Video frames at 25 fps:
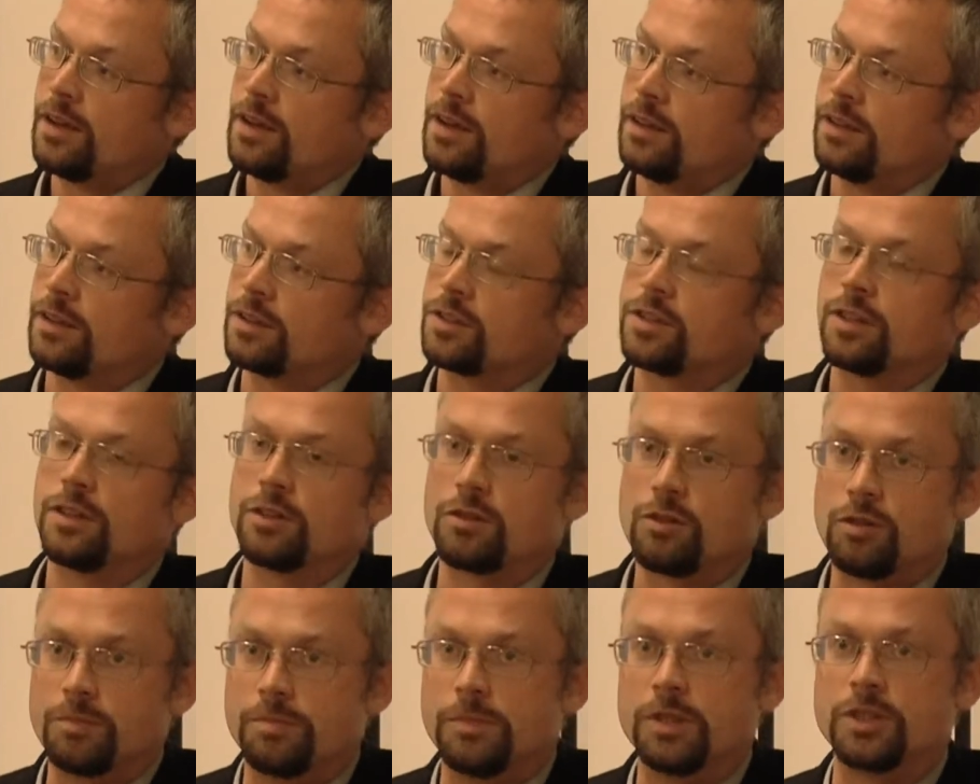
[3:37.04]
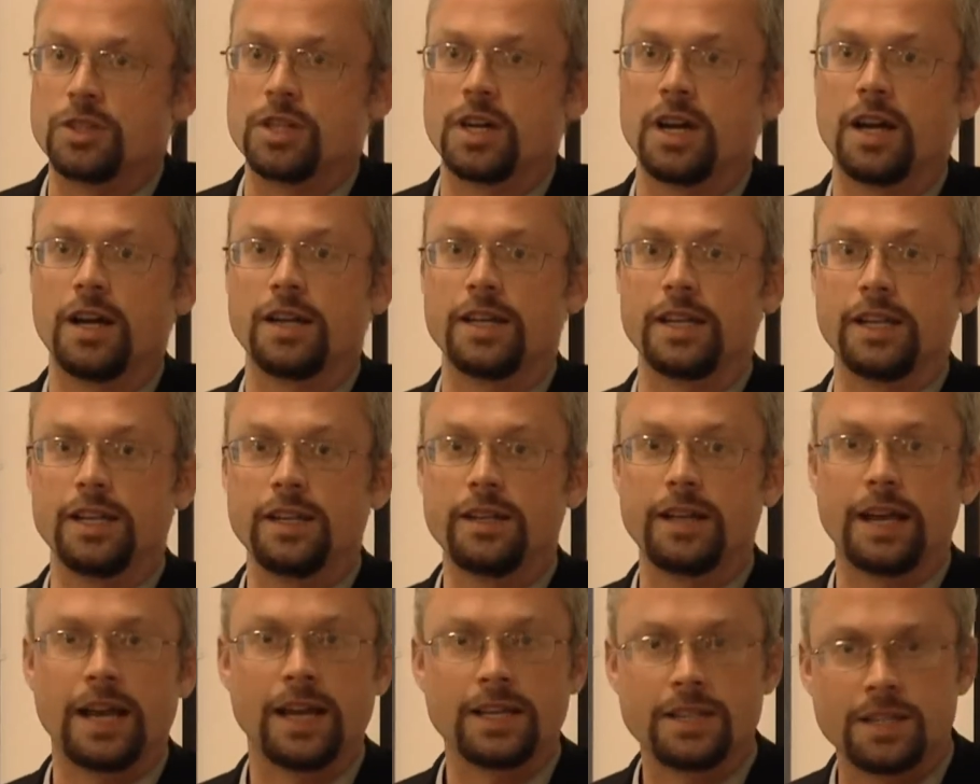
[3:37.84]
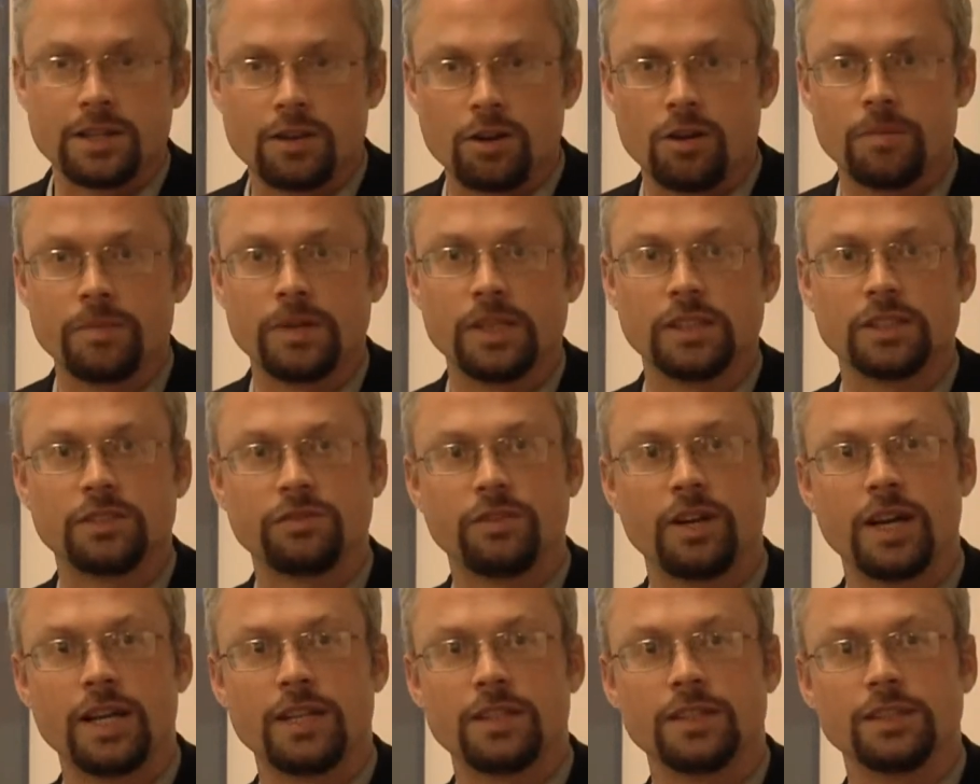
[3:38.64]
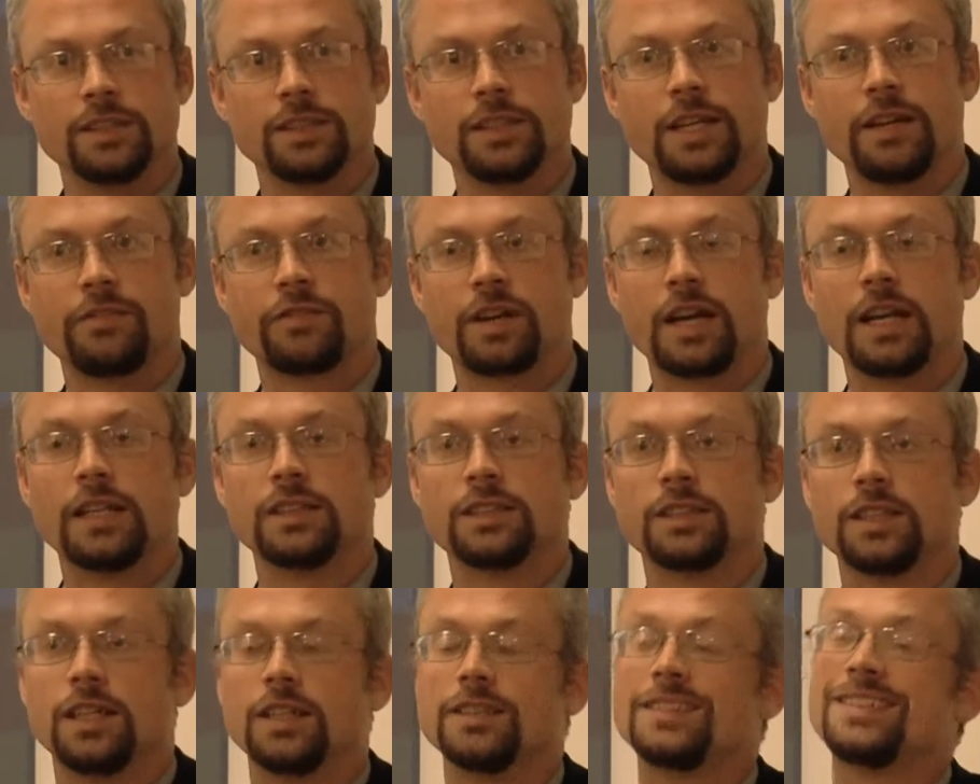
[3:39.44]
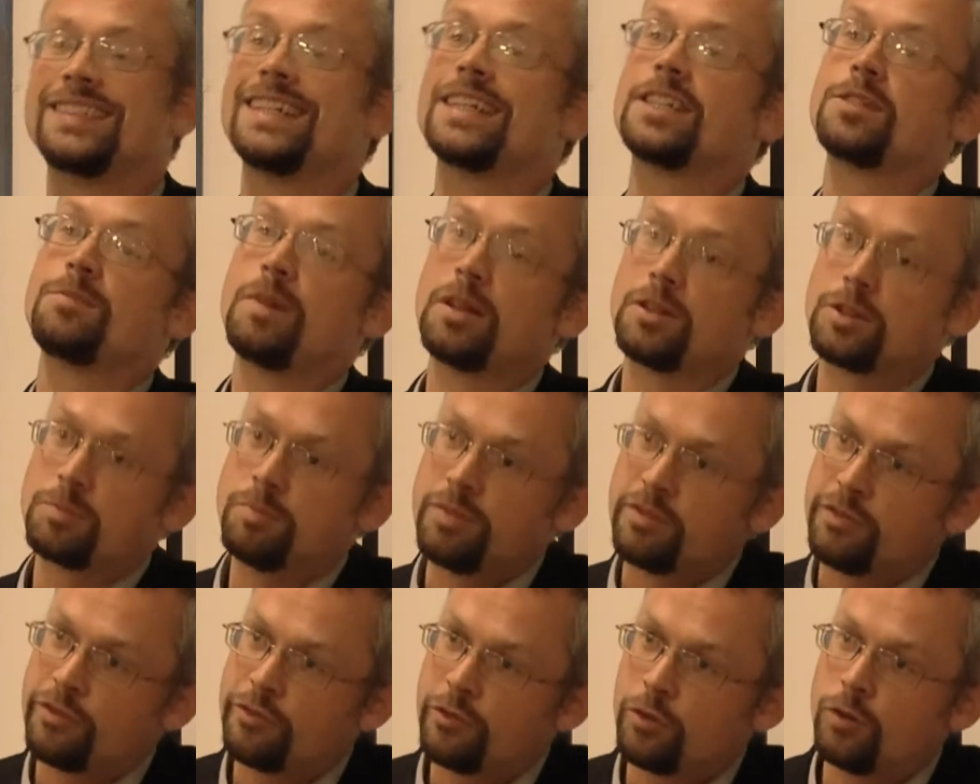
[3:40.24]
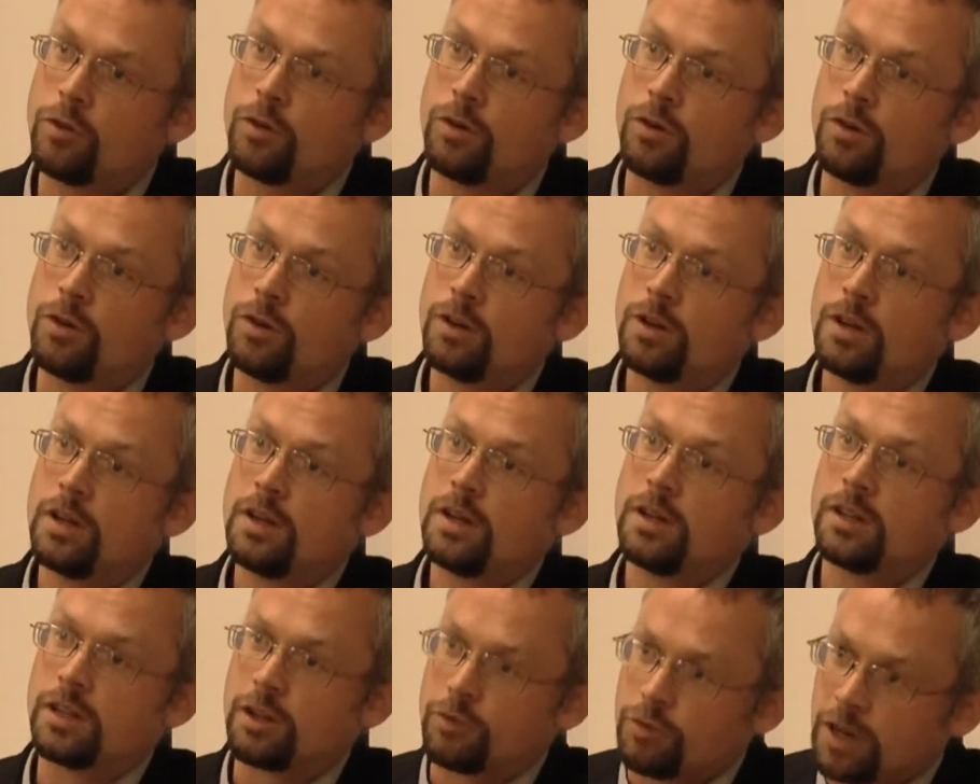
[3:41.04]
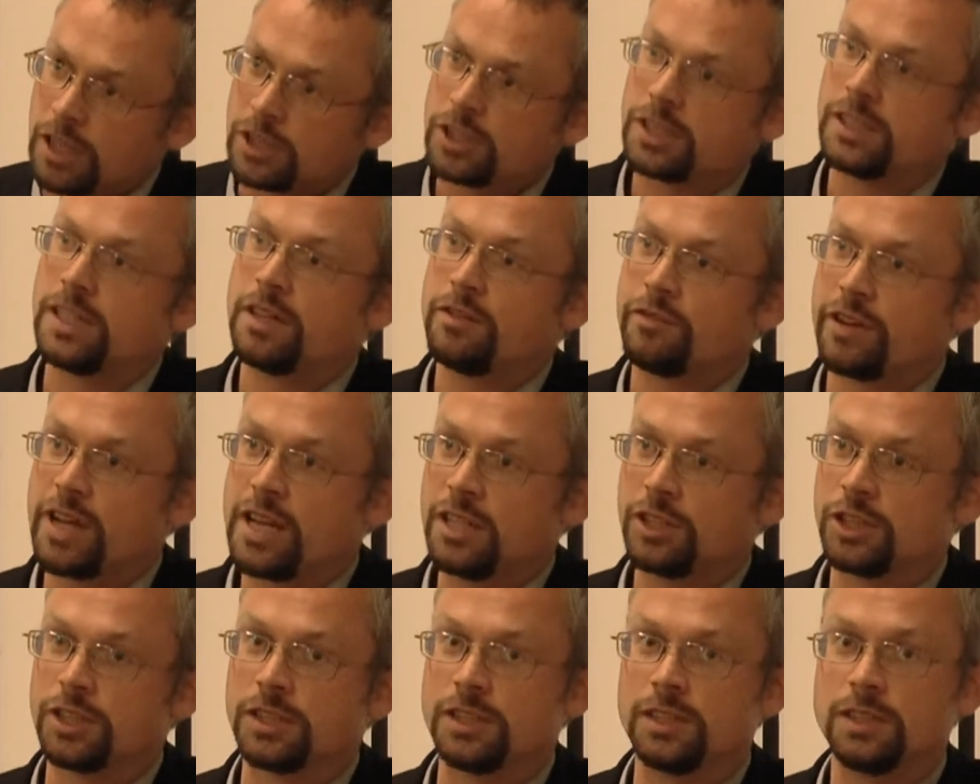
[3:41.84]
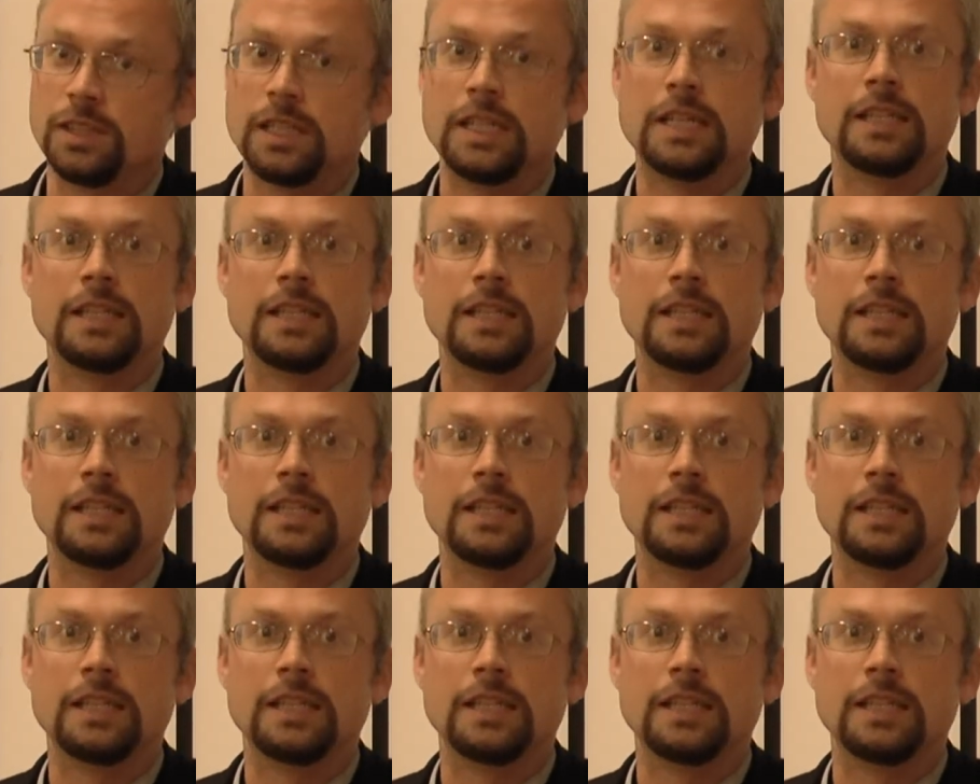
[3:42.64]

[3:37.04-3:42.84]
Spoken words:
the so-called Mujahideen, the anti-communist fighters in Afghanistan, 6 months before the Russian invasion,